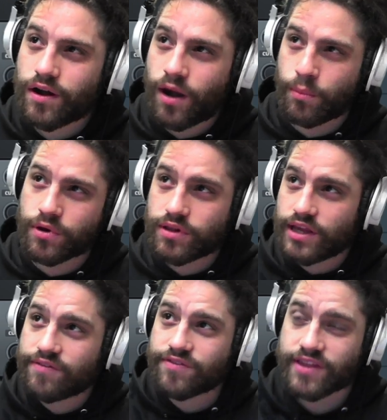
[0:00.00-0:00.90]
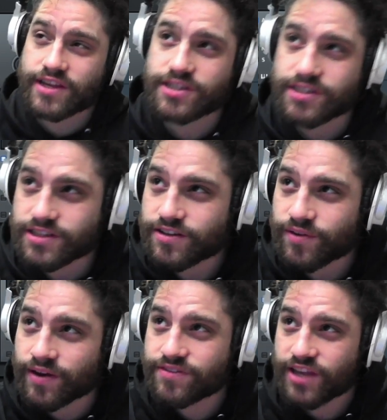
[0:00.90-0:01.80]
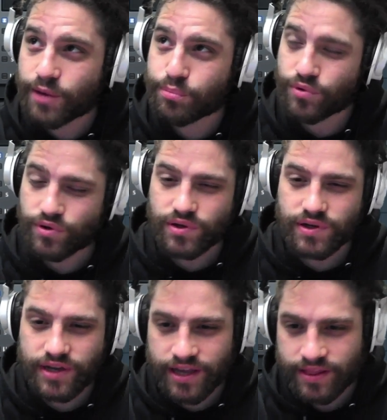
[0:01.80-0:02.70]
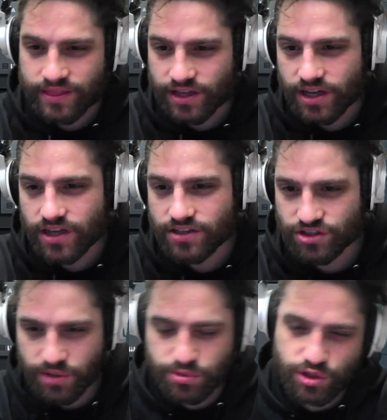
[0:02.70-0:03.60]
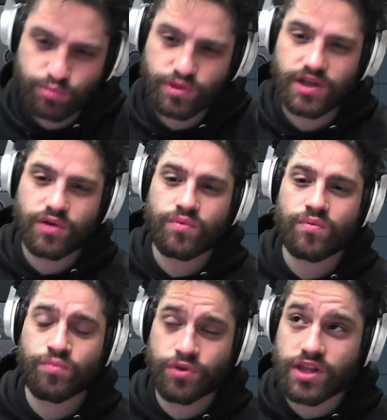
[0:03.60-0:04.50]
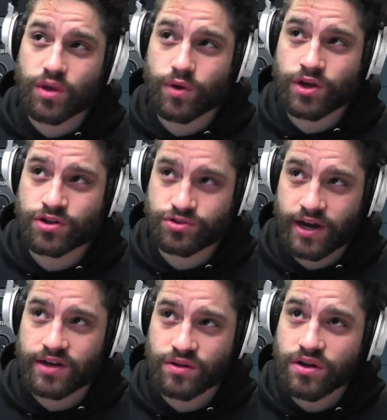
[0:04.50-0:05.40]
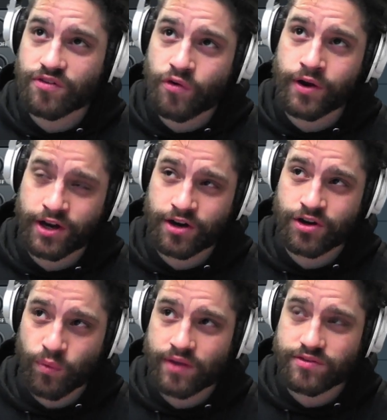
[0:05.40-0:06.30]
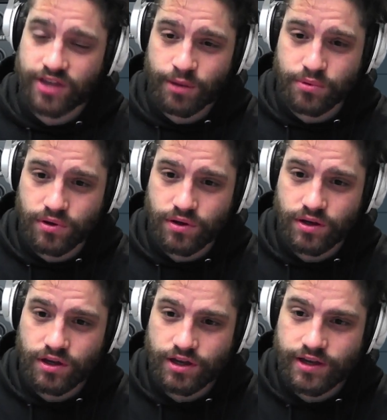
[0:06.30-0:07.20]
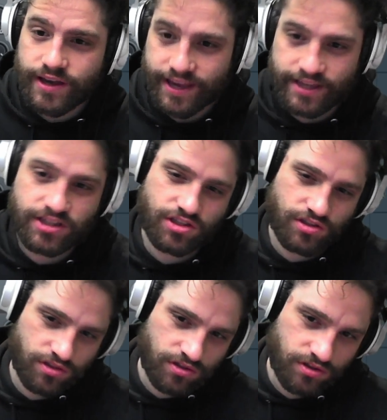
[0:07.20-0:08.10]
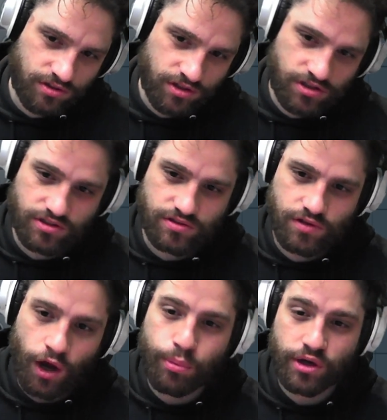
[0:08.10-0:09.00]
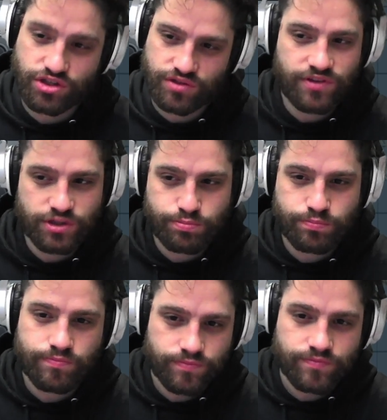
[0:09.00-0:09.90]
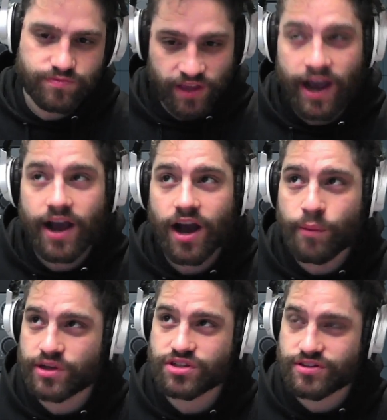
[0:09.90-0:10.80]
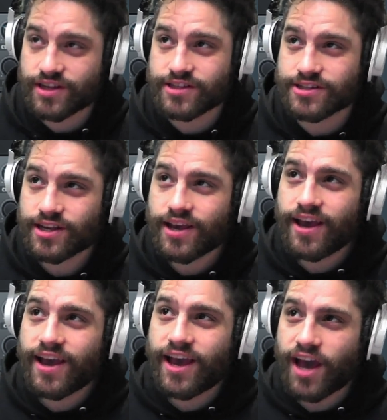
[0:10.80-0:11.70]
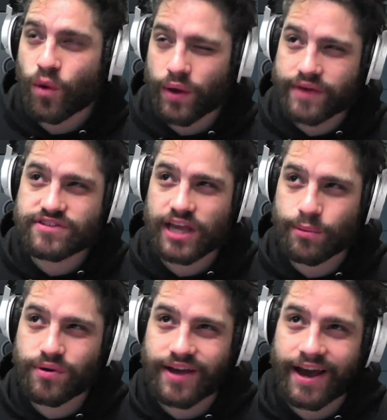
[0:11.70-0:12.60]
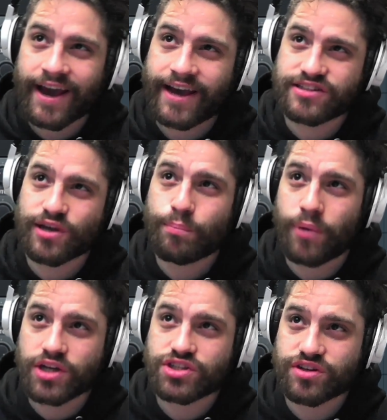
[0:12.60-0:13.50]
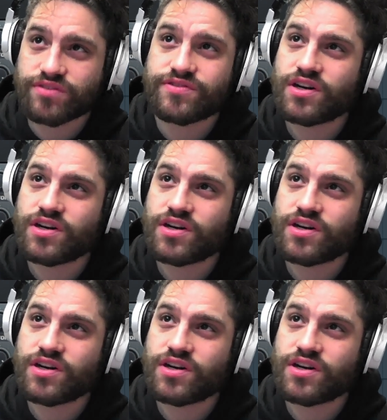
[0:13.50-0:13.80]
gonna leave this wavetable in the description, but really what you're trying to look for here in a wavetable is just a bunch of this. Yeah, a bunch of this. A wavetable that has a bunch of